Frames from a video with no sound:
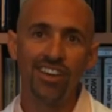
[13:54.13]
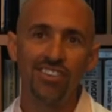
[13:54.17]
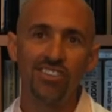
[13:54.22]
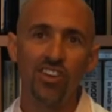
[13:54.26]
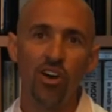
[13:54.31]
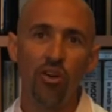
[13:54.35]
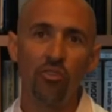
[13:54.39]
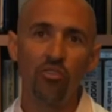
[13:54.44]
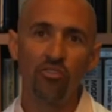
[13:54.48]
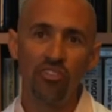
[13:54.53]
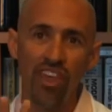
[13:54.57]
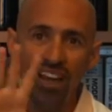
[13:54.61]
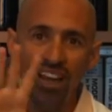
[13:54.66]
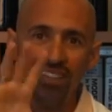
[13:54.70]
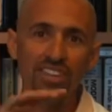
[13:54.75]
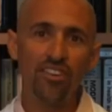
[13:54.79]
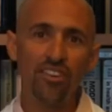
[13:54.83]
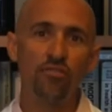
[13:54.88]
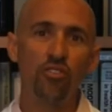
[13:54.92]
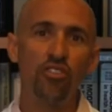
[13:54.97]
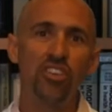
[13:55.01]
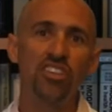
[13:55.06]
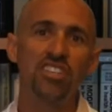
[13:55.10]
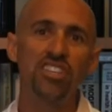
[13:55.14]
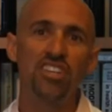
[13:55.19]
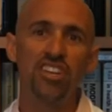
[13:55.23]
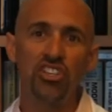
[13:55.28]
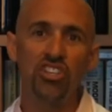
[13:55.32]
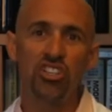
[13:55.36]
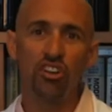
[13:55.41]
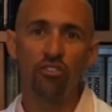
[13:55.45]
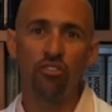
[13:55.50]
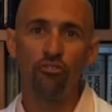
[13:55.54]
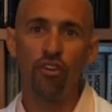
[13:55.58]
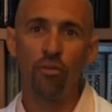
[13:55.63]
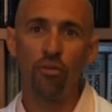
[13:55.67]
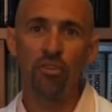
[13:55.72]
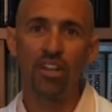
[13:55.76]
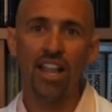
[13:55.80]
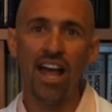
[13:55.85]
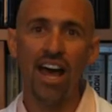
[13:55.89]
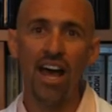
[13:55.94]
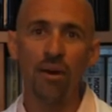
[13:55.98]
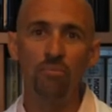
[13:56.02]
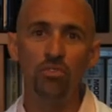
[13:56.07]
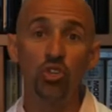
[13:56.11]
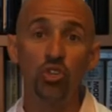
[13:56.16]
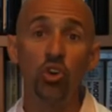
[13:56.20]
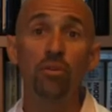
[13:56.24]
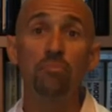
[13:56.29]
So that's it for this edition of From the Lab.